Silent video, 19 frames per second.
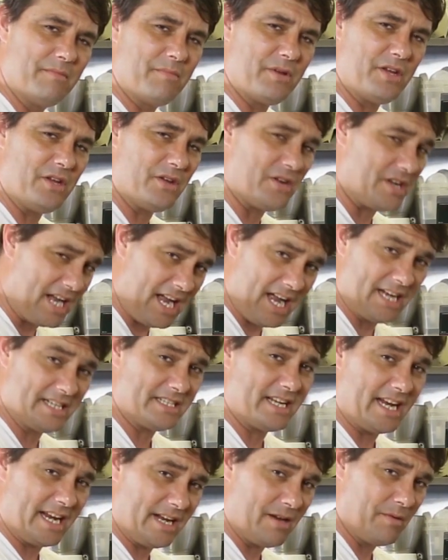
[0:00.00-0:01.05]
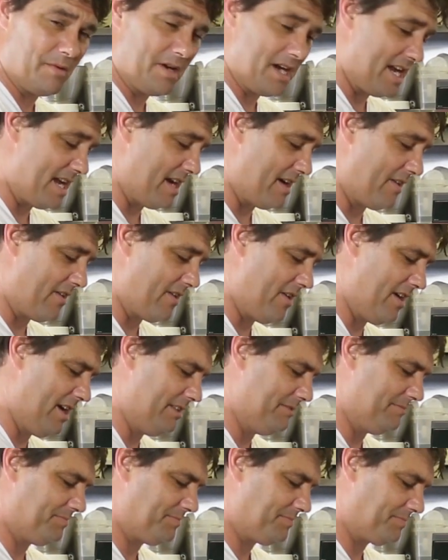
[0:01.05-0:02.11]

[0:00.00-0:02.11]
but you can't take away, all right?